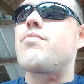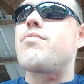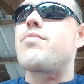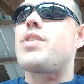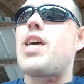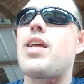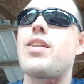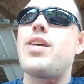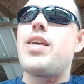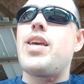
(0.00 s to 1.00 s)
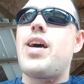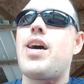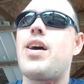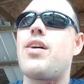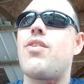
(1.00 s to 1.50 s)
Sadly,
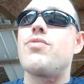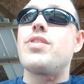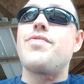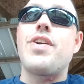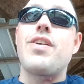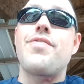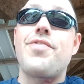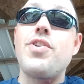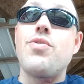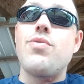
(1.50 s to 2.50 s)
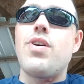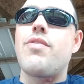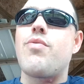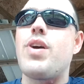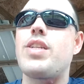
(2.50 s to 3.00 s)
only very few
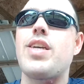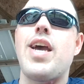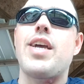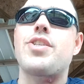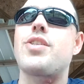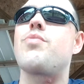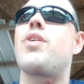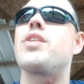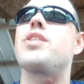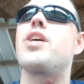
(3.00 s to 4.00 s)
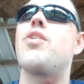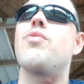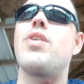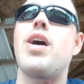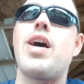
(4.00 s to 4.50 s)
of which I actually wanted to
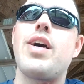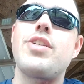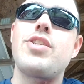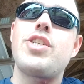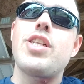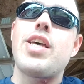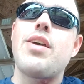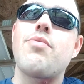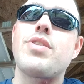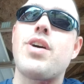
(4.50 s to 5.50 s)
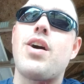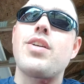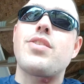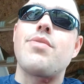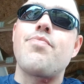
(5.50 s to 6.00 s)
go. Chile was
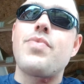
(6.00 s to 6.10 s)
awesome.